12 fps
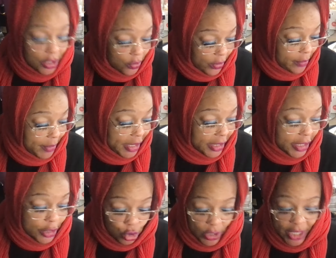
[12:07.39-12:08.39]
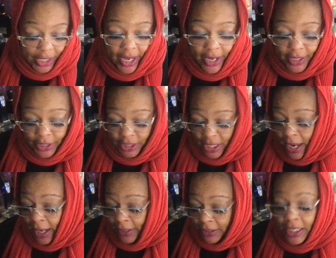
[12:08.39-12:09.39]
You hear me? Unless you're trying to catch.
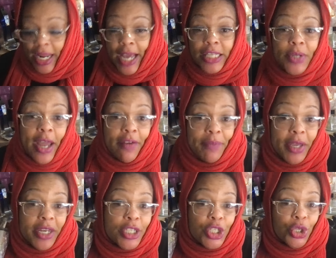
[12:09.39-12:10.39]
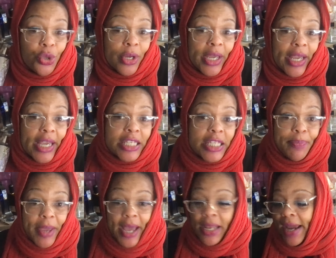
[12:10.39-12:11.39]
The next one I've been enjoying is
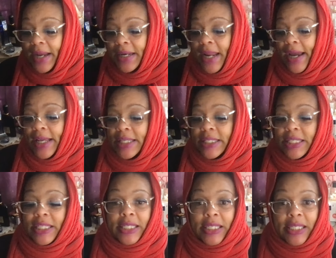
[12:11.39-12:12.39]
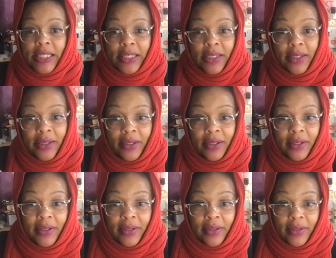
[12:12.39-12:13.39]
Ballet Nights.
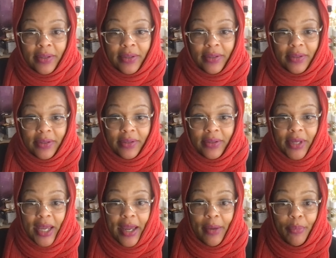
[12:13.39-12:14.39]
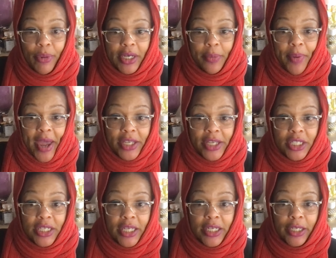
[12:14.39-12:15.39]
Okay, bring the
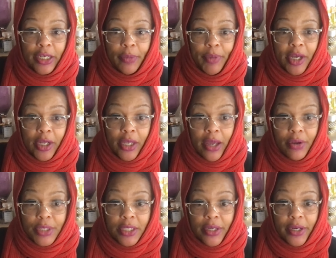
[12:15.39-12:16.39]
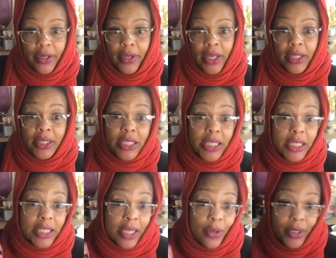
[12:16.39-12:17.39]
packaging in a little bit closer. This is
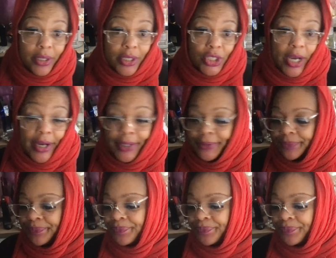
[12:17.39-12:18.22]
so good, y'all.